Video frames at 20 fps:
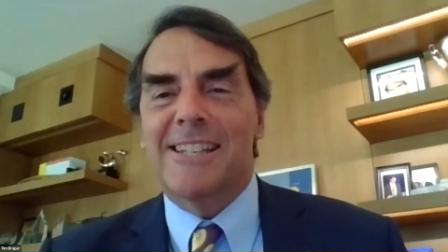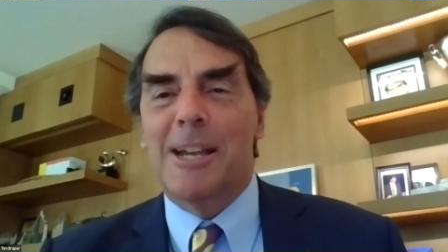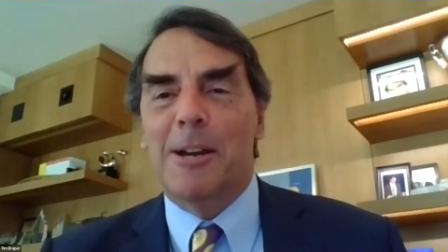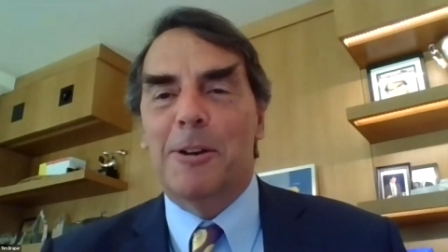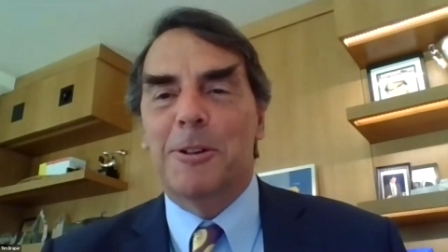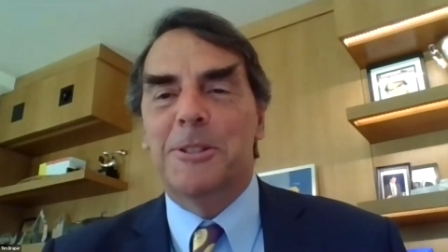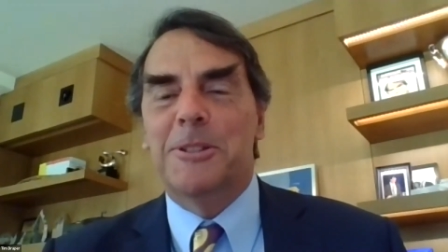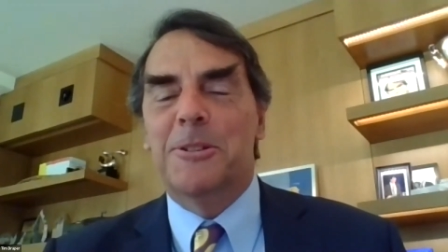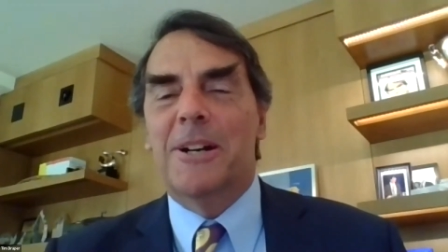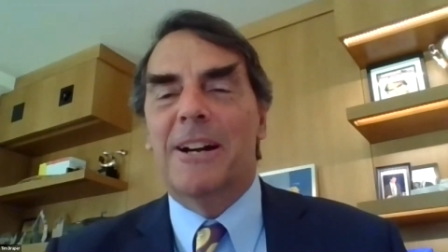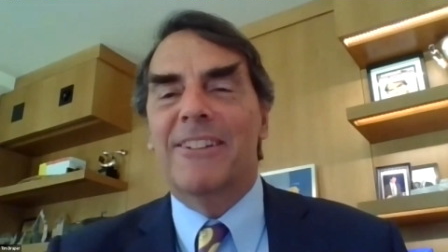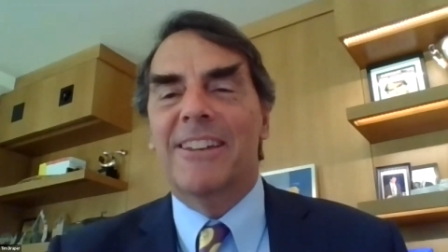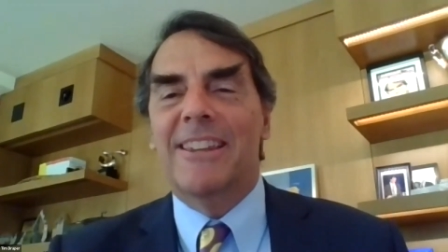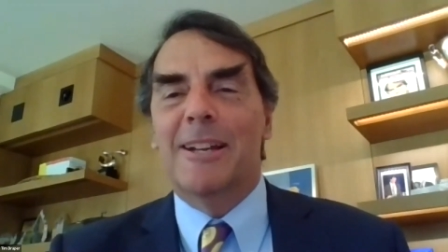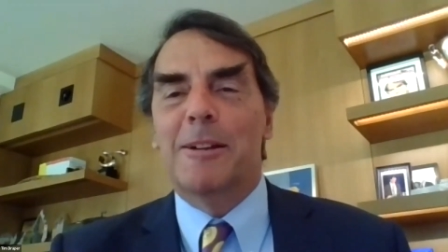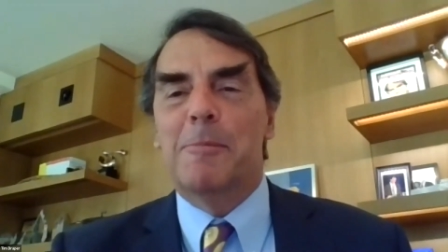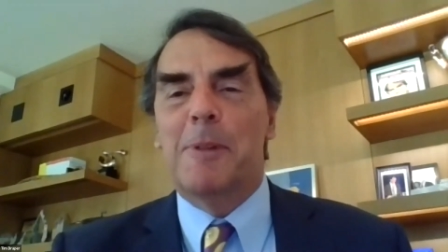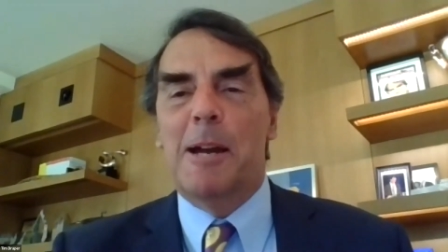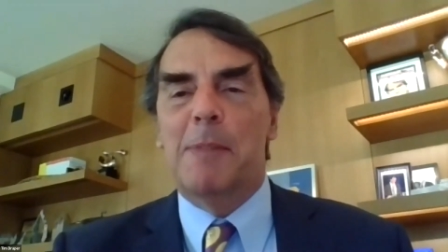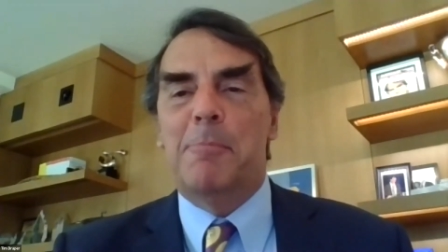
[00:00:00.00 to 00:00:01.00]
I will do
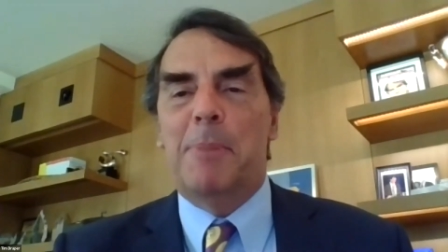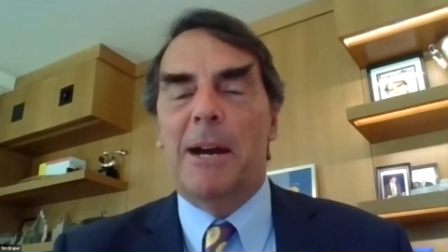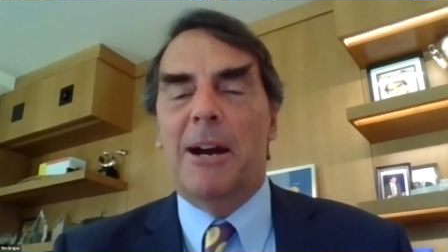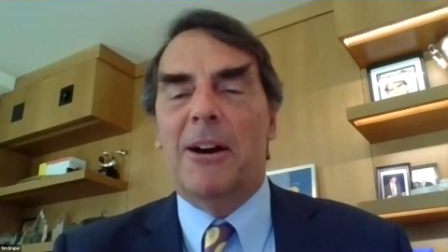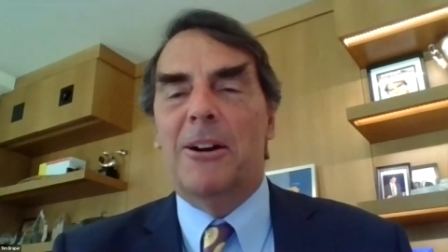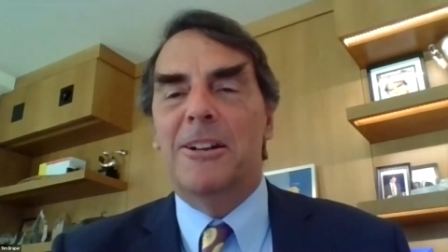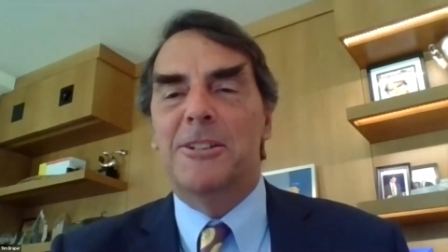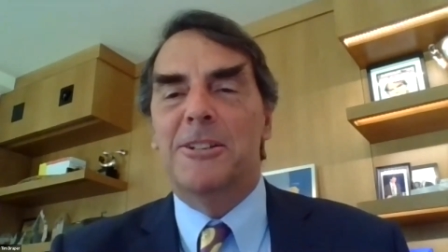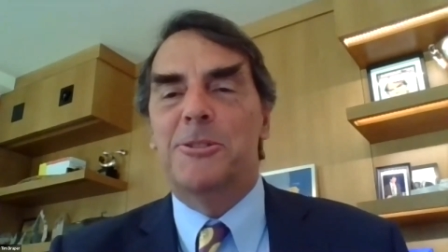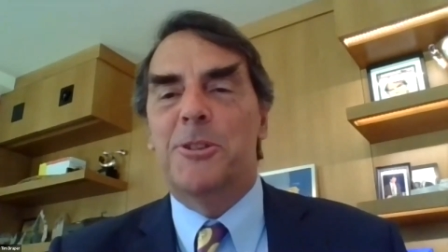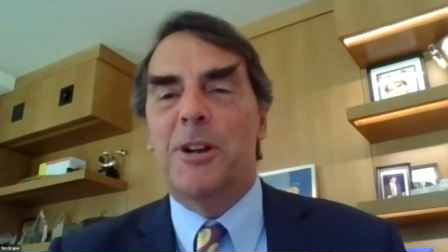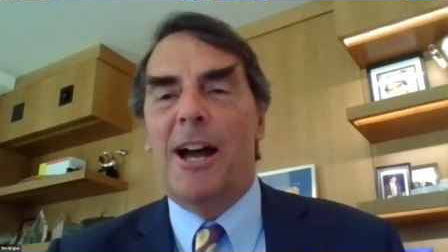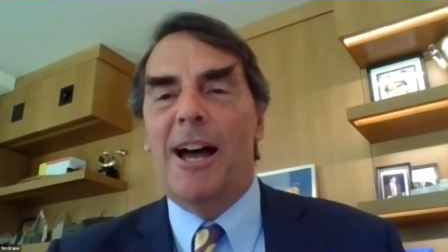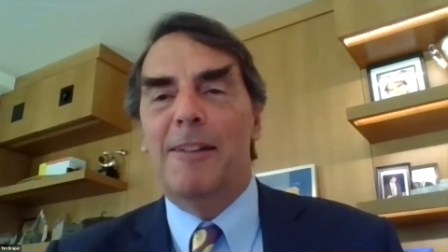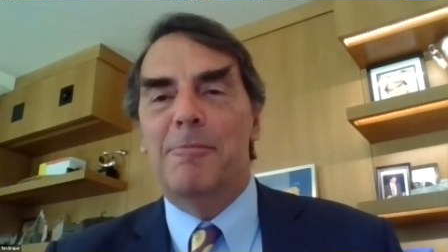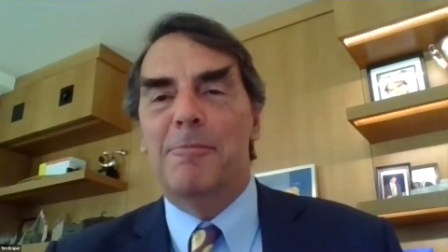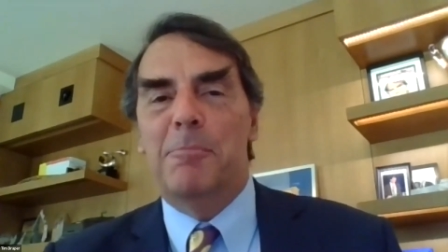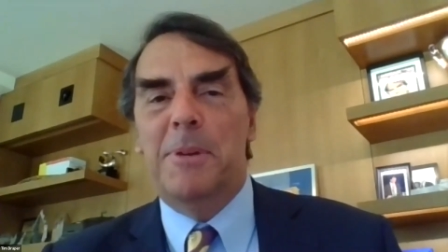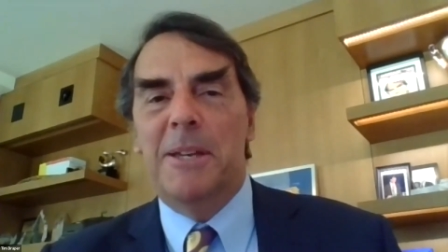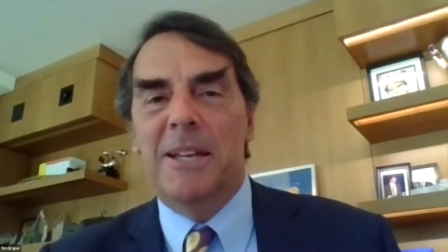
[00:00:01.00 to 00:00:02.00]
everything in my power to
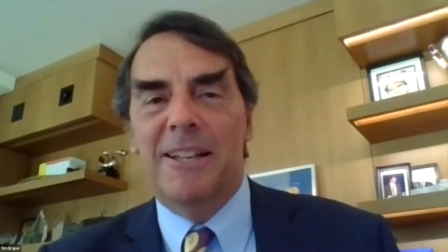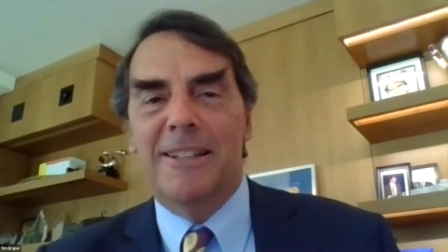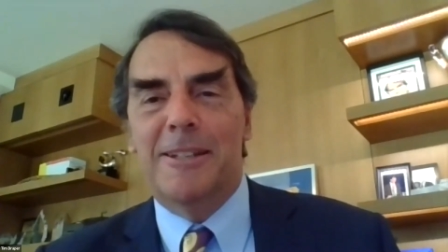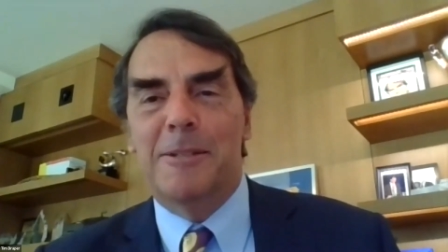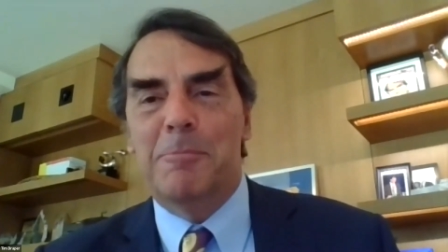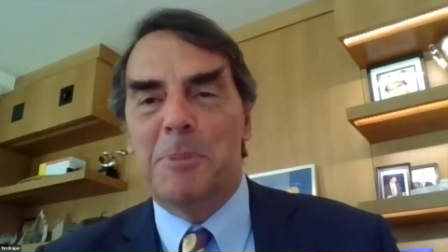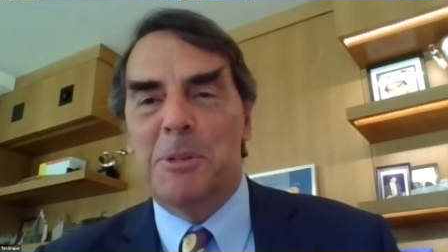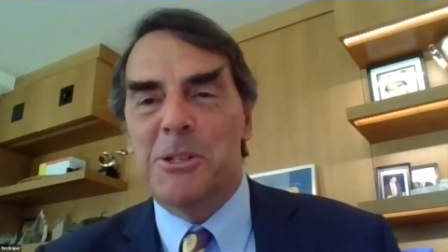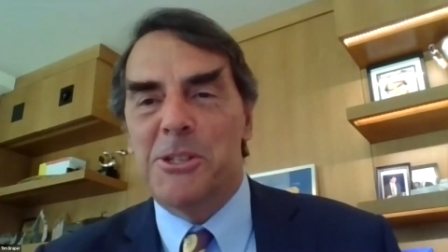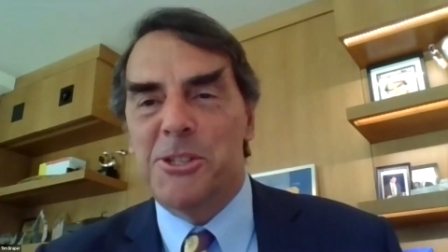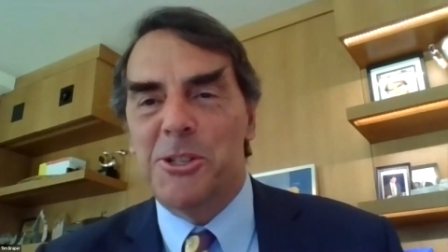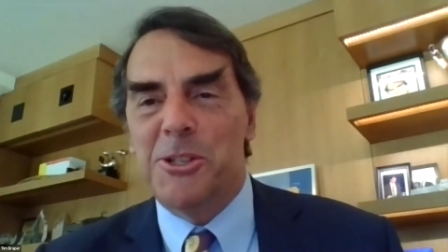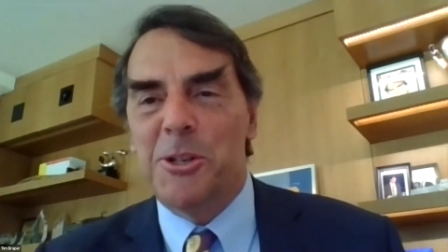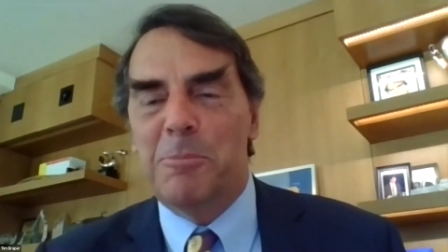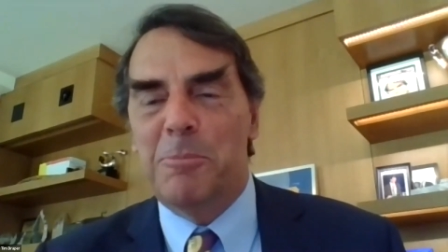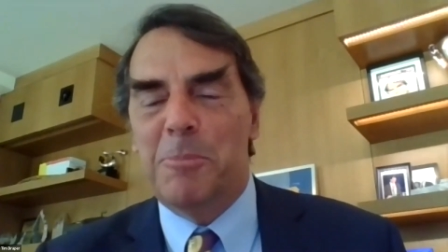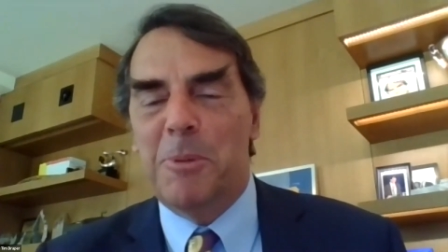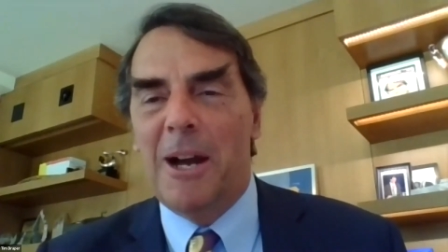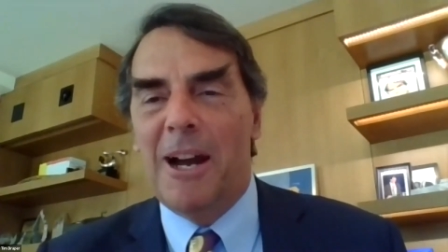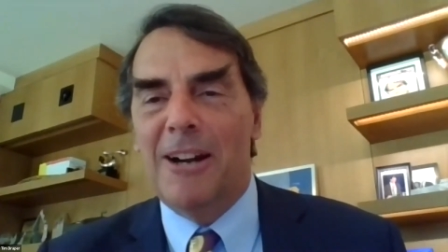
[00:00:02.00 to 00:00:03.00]
drive, build, and
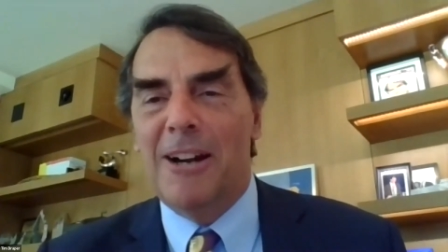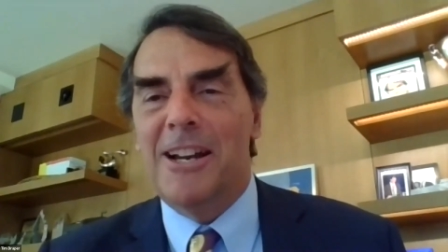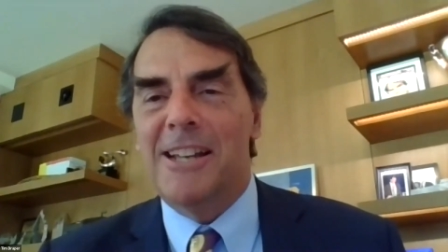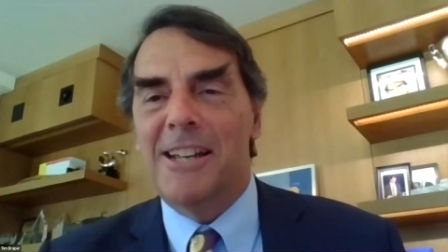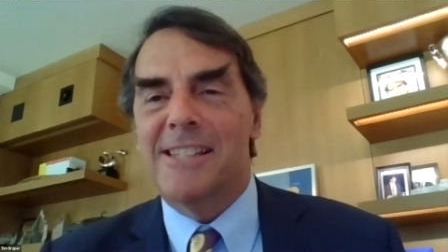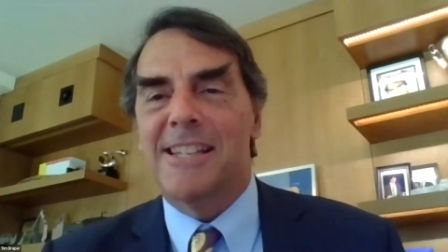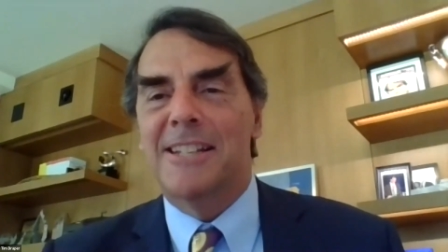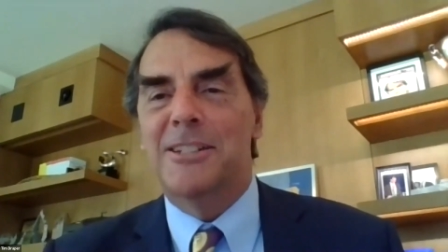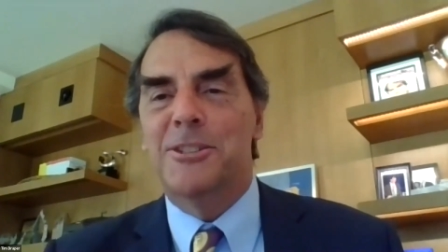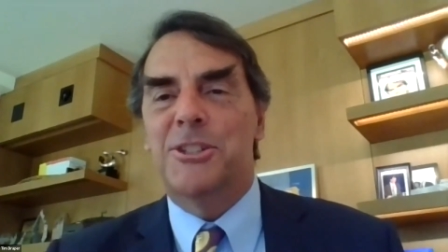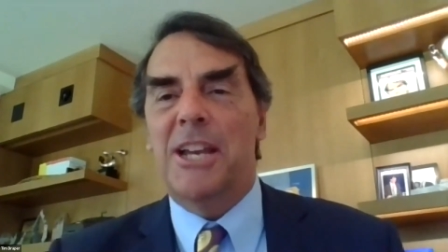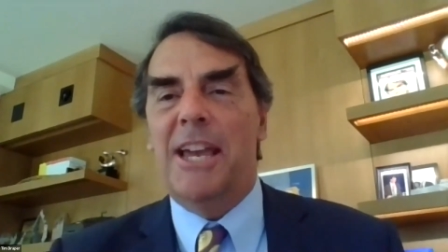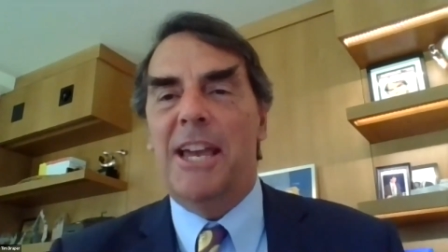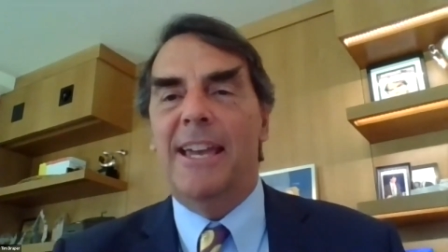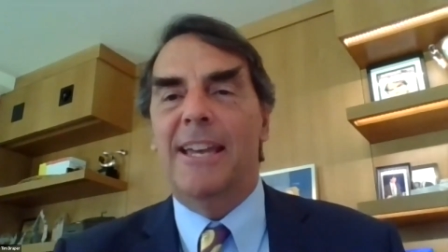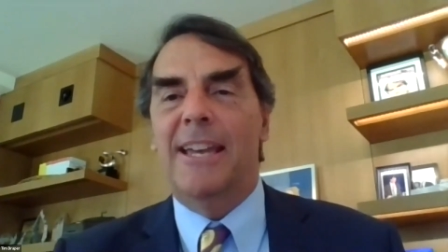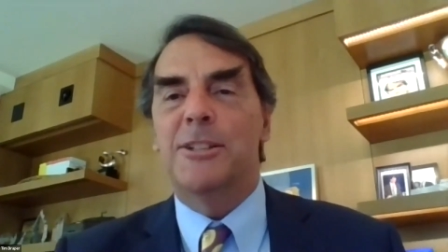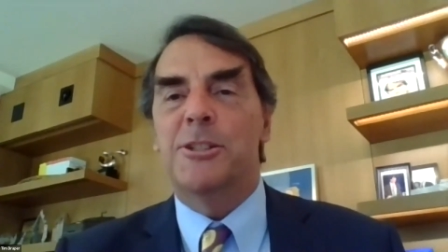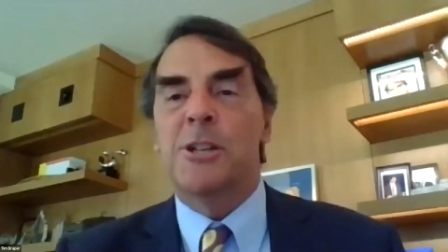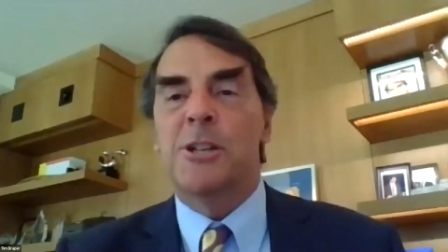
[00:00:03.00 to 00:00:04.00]
pursue progress and
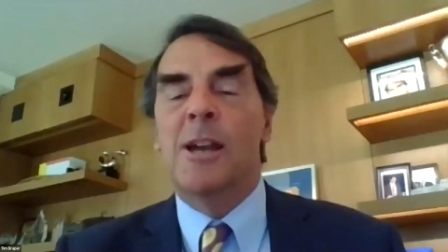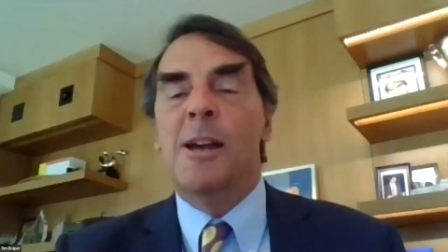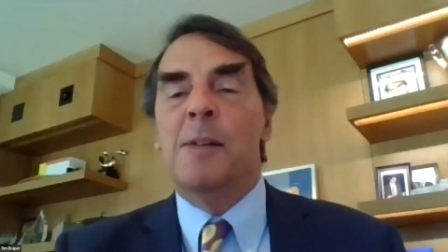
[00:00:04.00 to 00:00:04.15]
change.